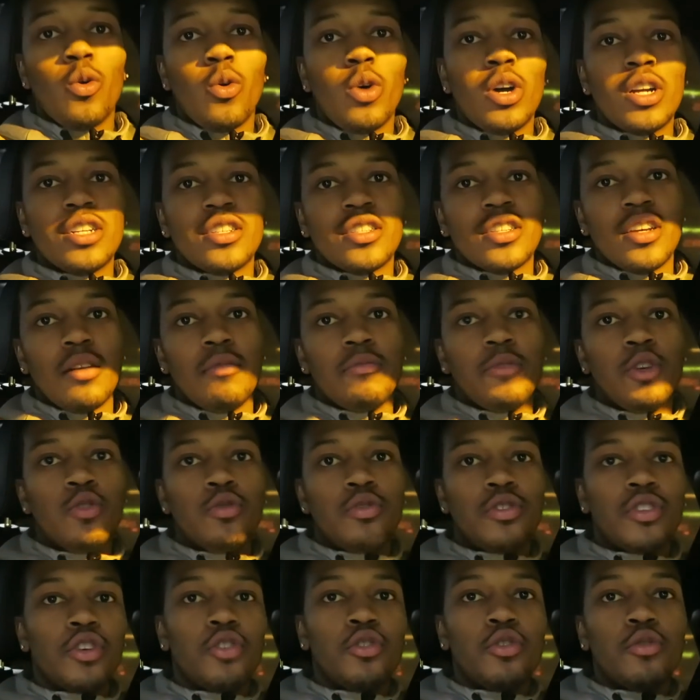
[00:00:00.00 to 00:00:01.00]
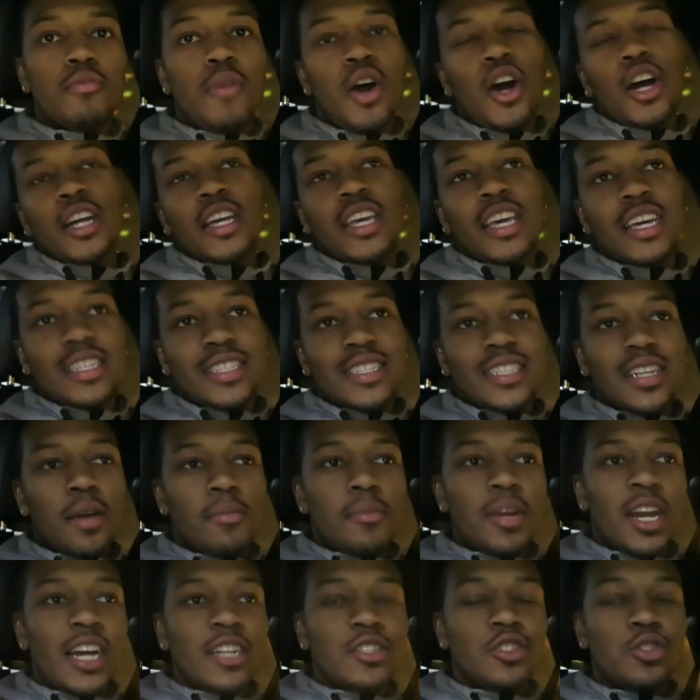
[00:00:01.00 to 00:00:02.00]
What is up, YouTube? MarKicks
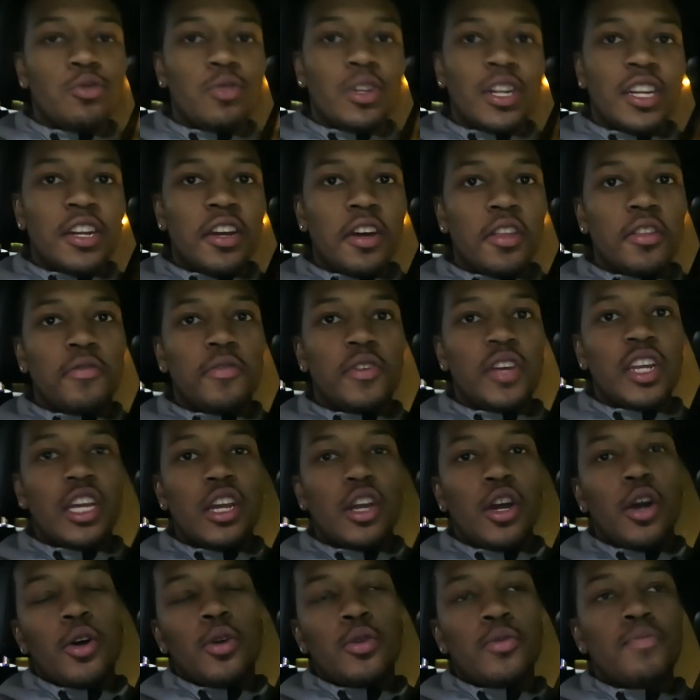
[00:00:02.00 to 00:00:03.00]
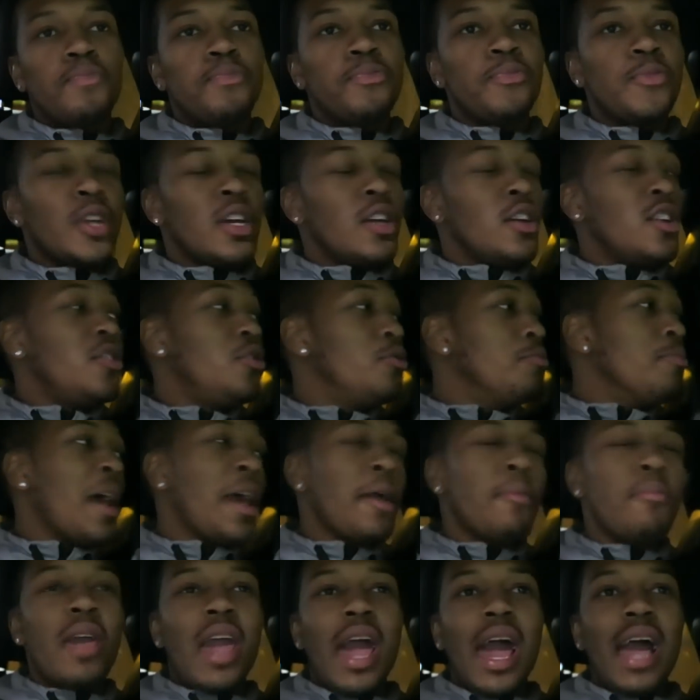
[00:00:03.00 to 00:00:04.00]
coming at you with another video. You
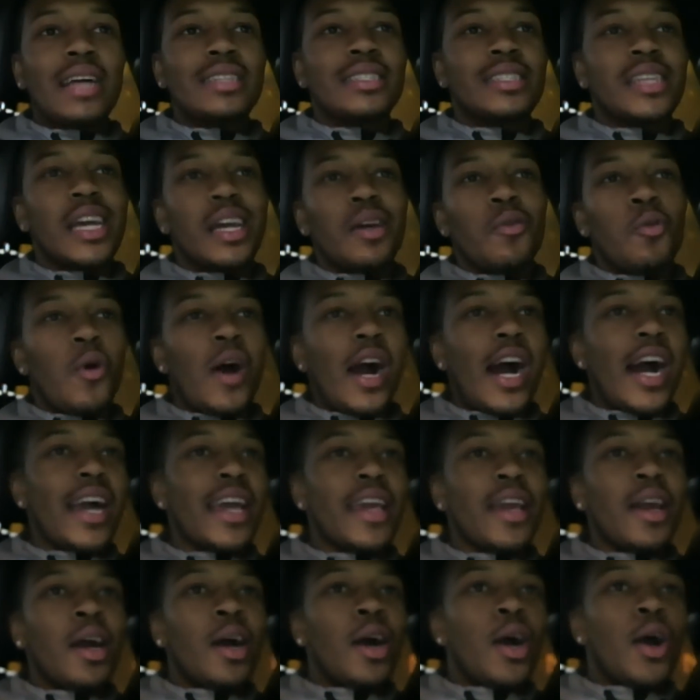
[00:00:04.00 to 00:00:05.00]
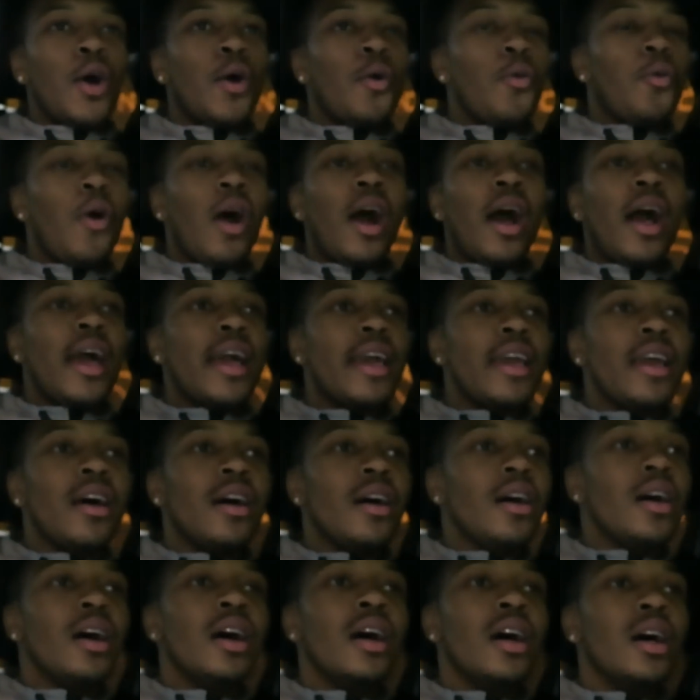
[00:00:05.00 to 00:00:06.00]
may be asking why, why,
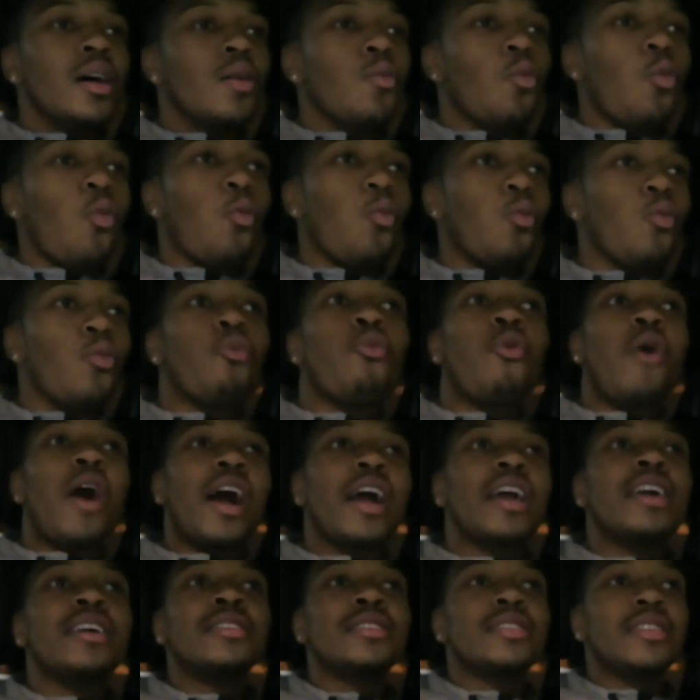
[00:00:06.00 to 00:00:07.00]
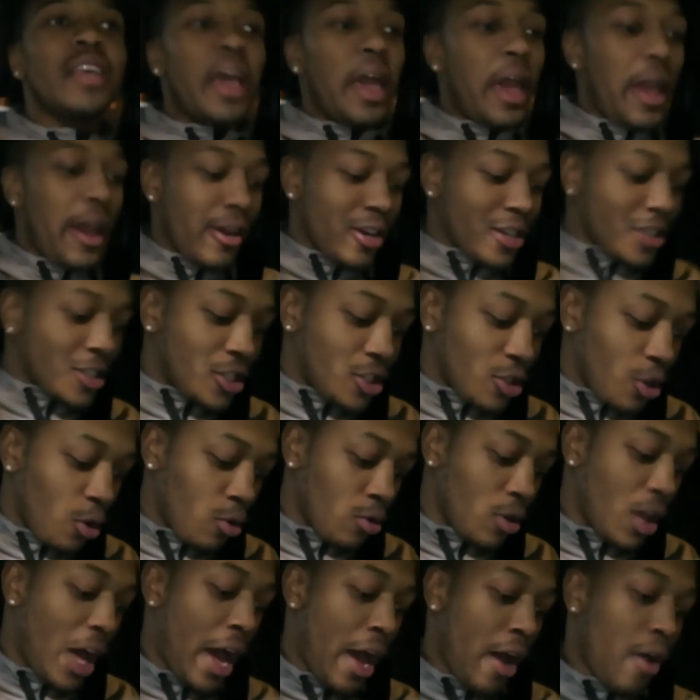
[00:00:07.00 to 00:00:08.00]
uh, why is the air so
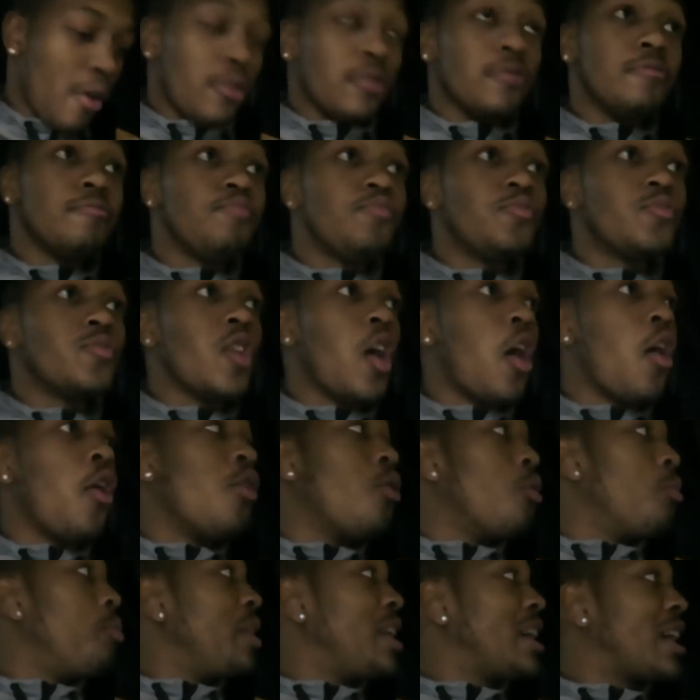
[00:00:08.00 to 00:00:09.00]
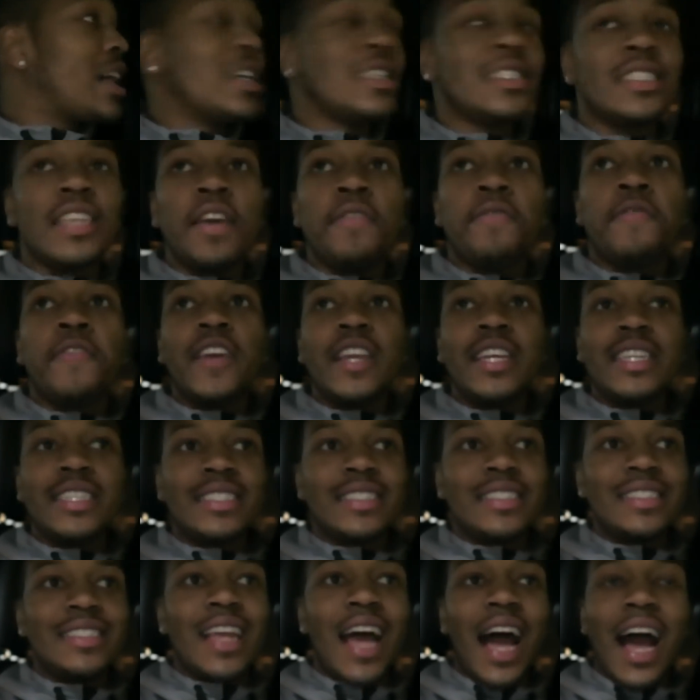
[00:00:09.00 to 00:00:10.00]
loud? Oh, because if it
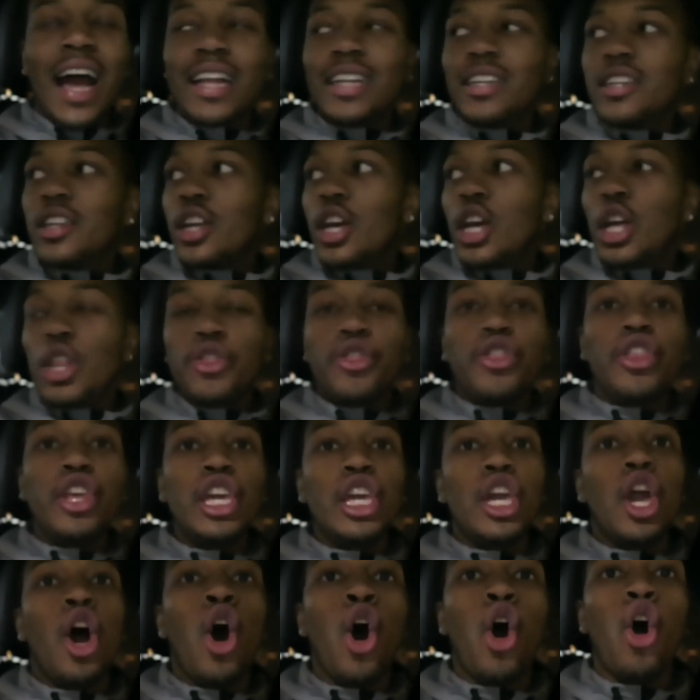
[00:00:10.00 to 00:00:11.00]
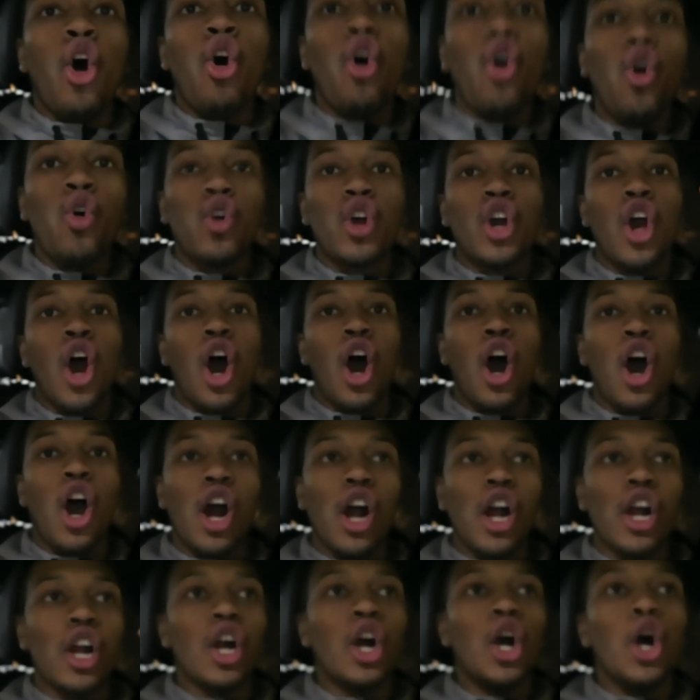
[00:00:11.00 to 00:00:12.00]
is not, the whole
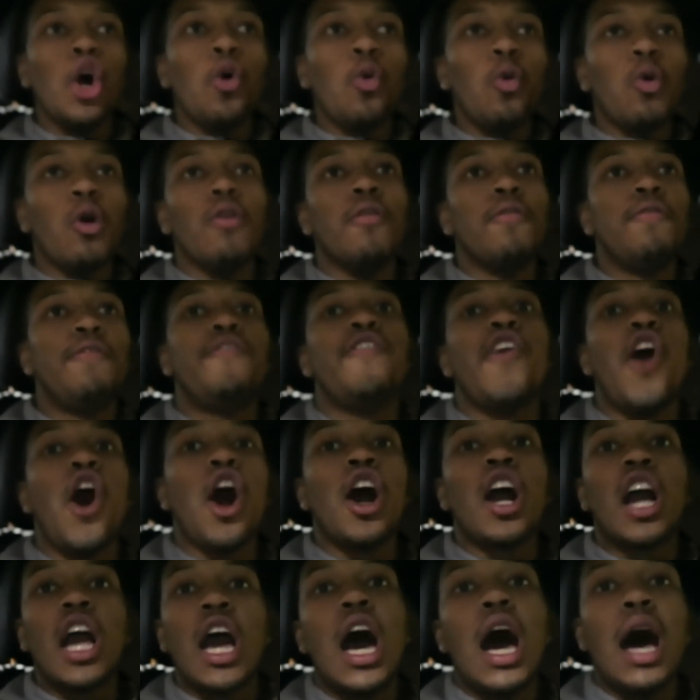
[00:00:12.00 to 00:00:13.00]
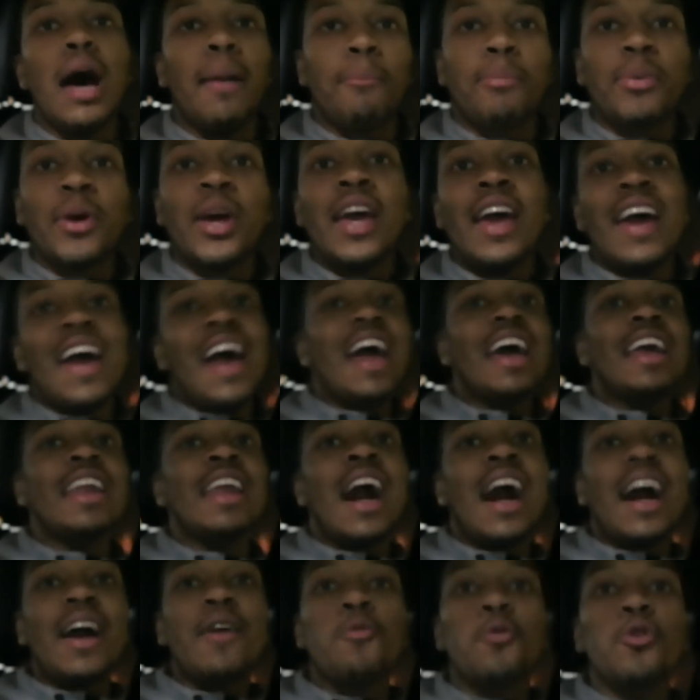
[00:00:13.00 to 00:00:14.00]
car will fog up and
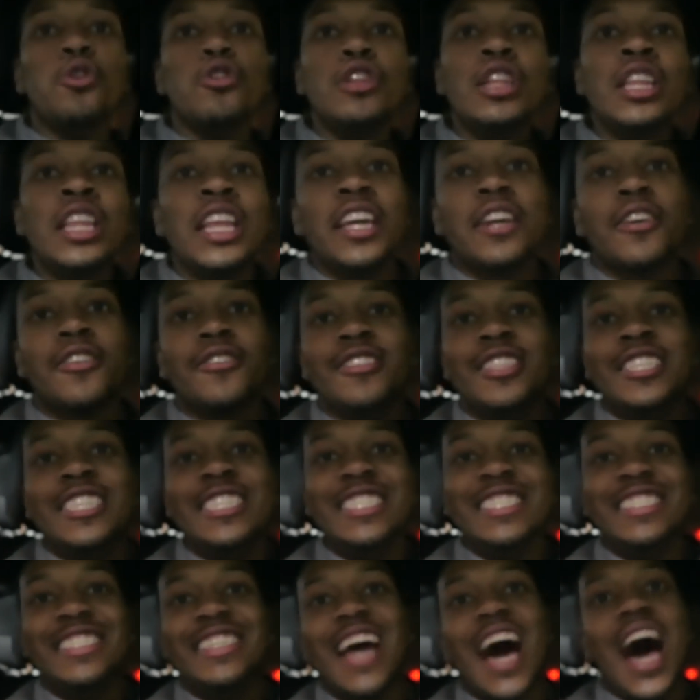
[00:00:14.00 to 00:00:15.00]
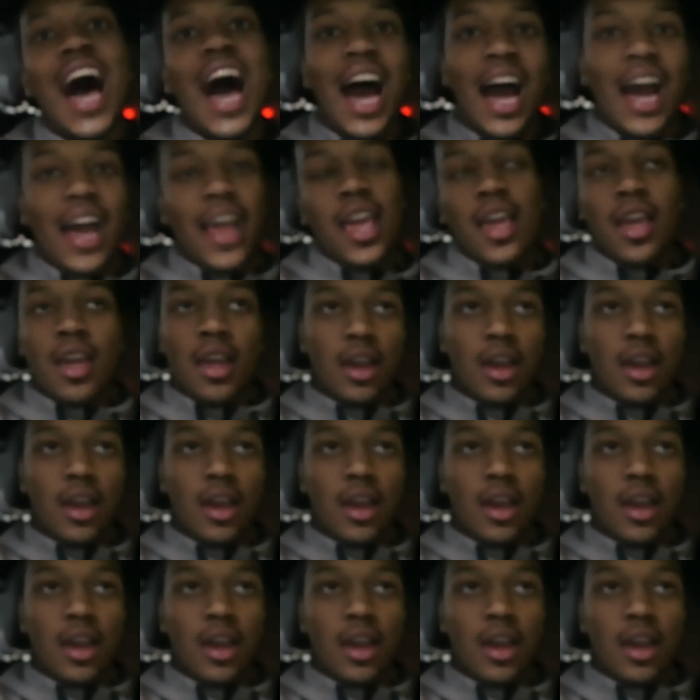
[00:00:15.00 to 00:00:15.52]
I will literally die.